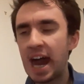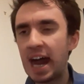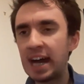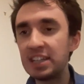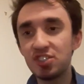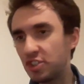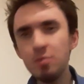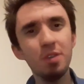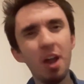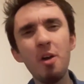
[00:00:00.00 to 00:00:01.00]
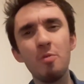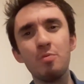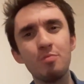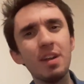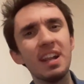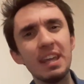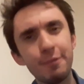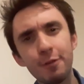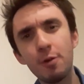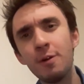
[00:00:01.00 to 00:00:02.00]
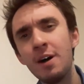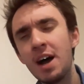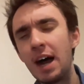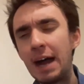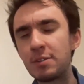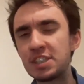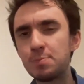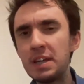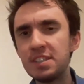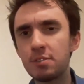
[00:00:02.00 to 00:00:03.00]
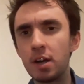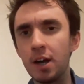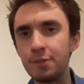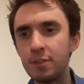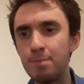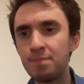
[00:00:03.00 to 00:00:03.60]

and it's too low, really, for our spacecraft.